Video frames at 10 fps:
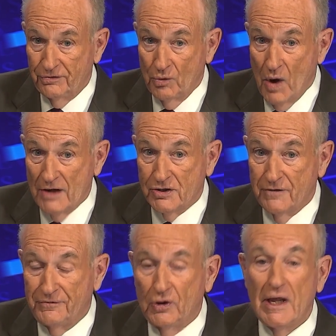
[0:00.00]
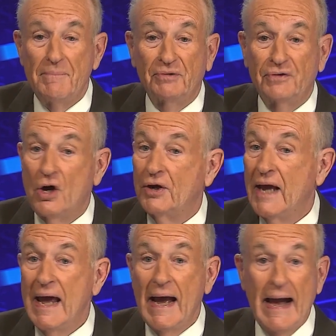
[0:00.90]
To watch the full episode
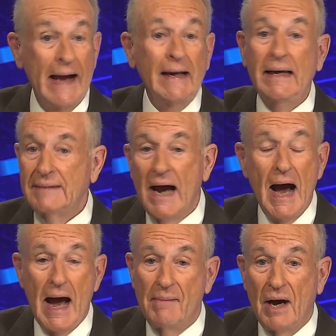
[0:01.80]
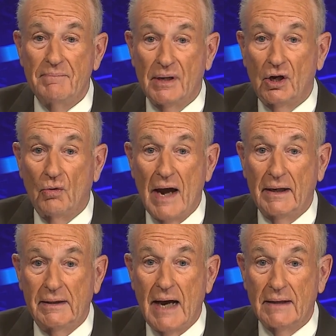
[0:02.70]
anytime on
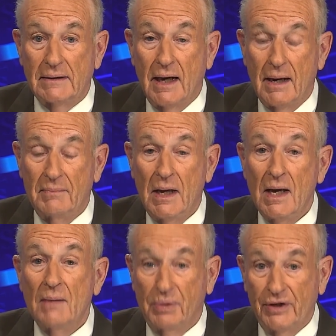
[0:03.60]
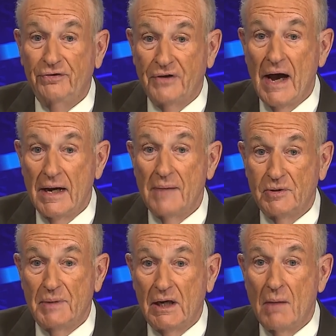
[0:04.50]
BillO'Reilly.com, please sign up to
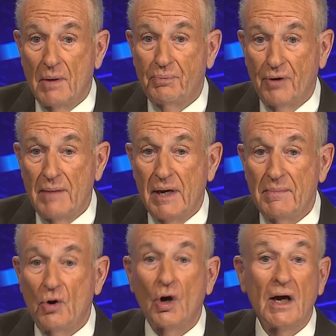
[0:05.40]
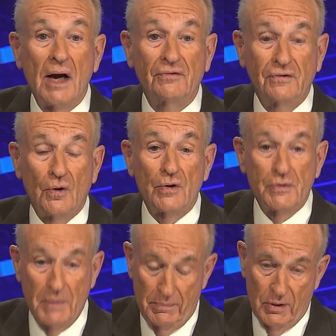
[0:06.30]
become a premium or concierge
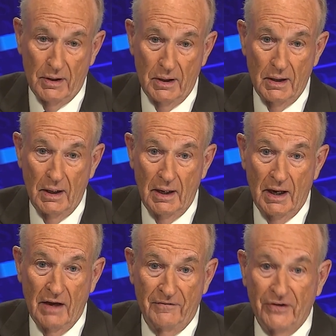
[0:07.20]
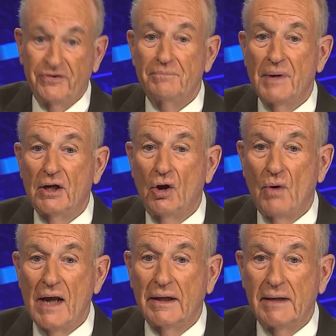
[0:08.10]
member. Visit
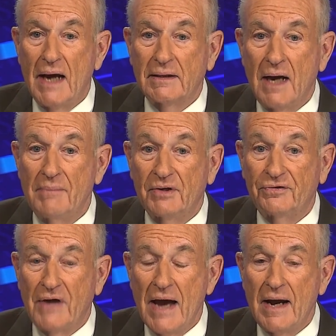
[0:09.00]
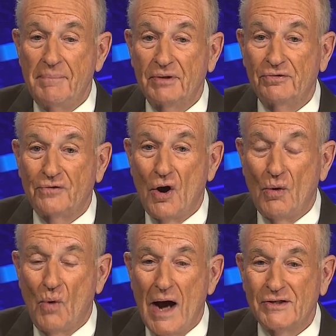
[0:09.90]
BillO'Reilly.com to sign up and start
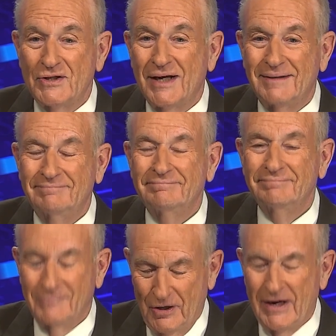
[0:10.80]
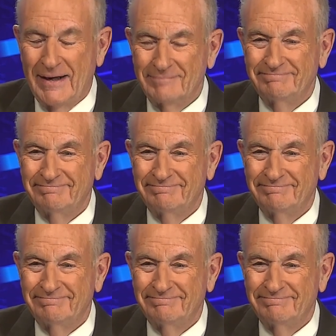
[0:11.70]
watching today.